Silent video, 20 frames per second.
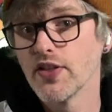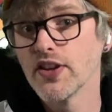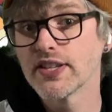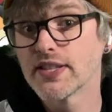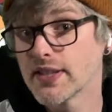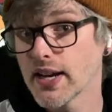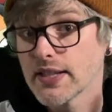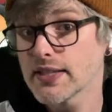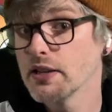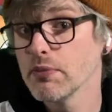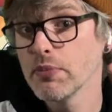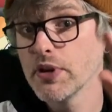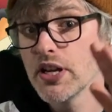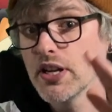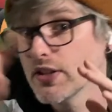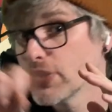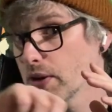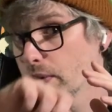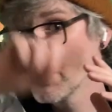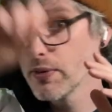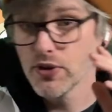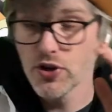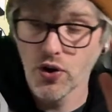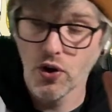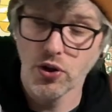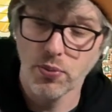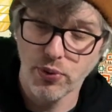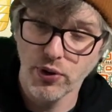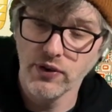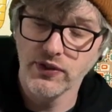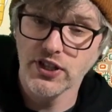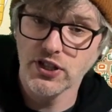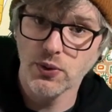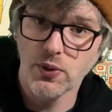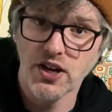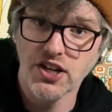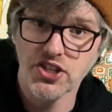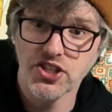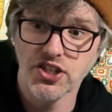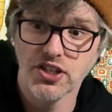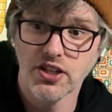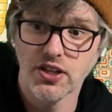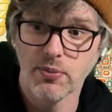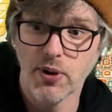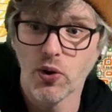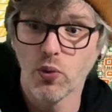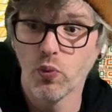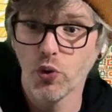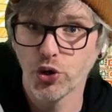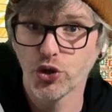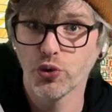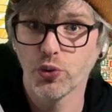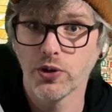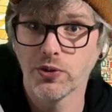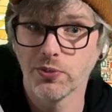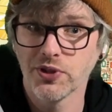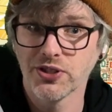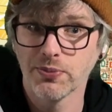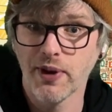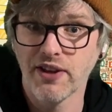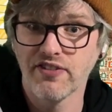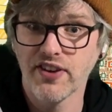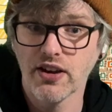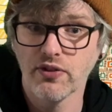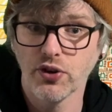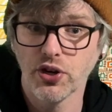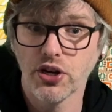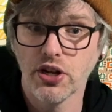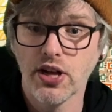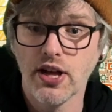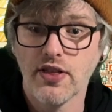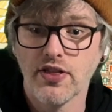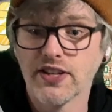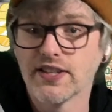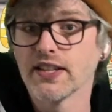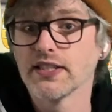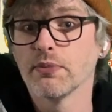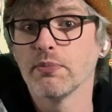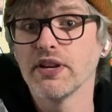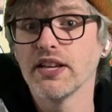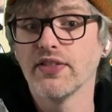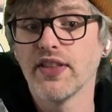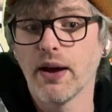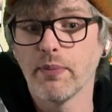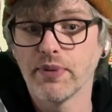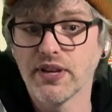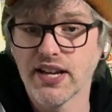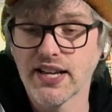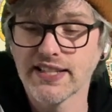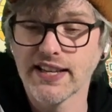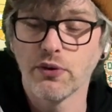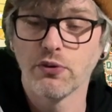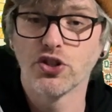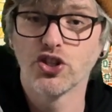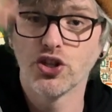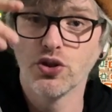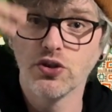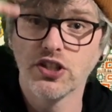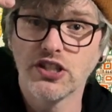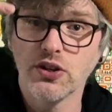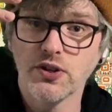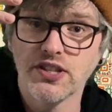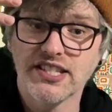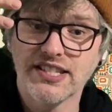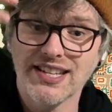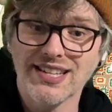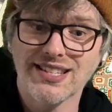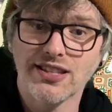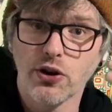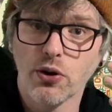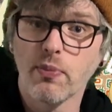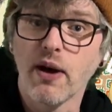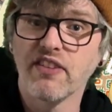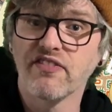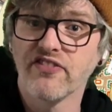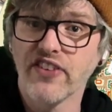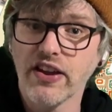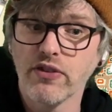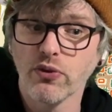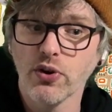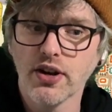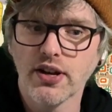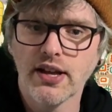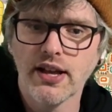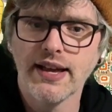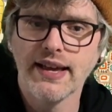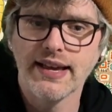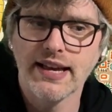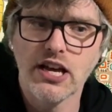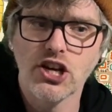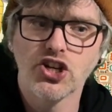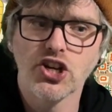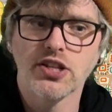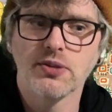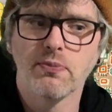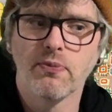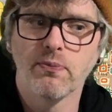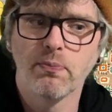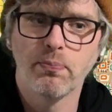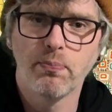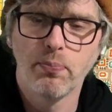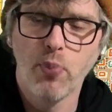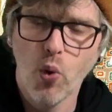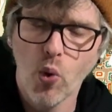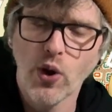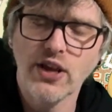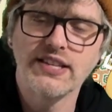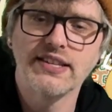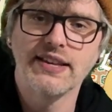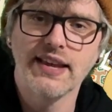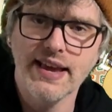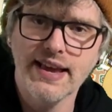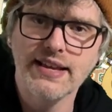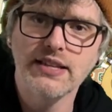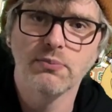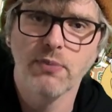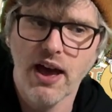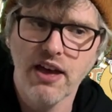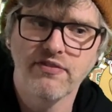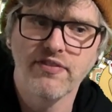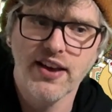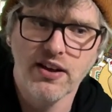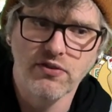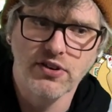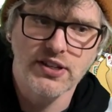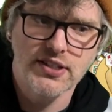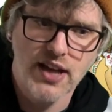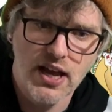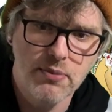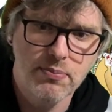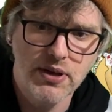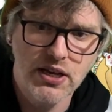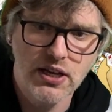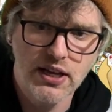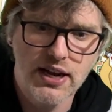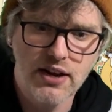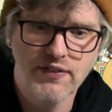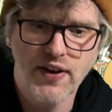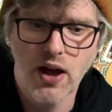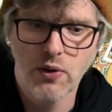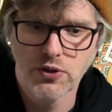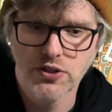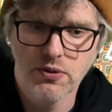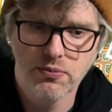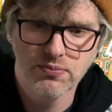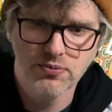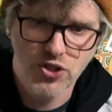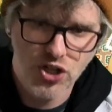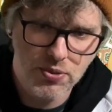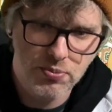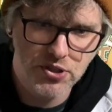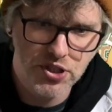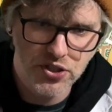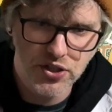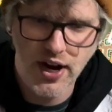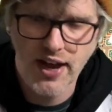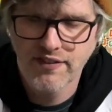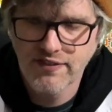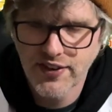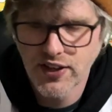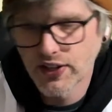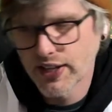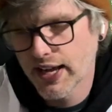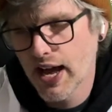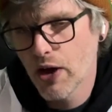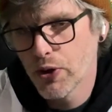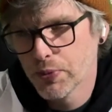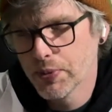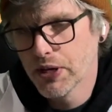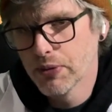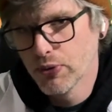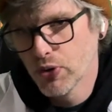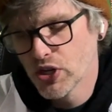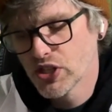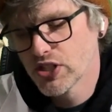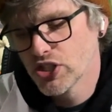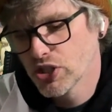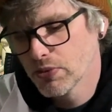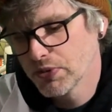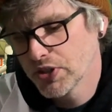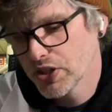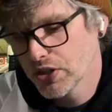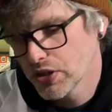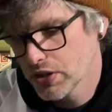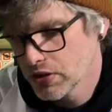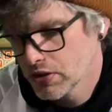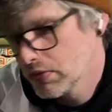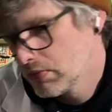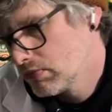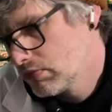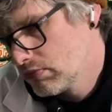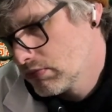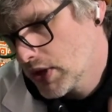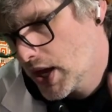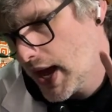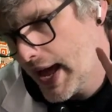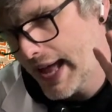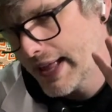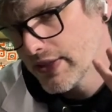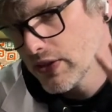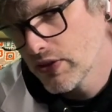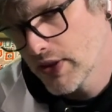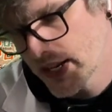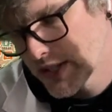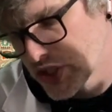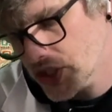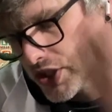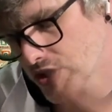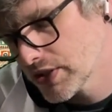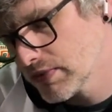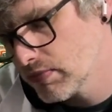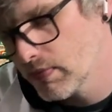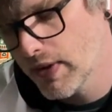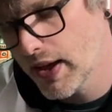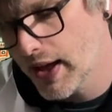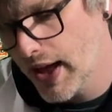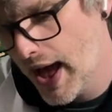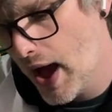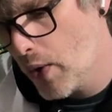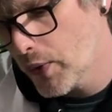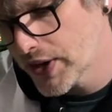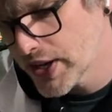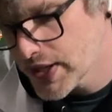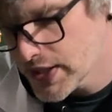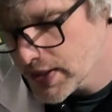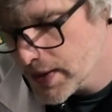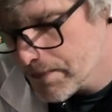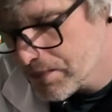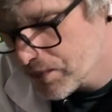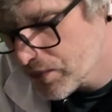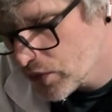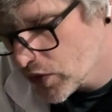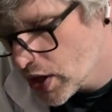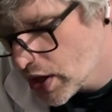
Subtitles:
This doesn't mean to, the previous question about which one was my favorite. This doesn't mean that because I would choose those six, they're my favorite. It's just poison is my favorite typing. And if I was a gym leader, I feel like I would be a poison gym leader. That's just how it is.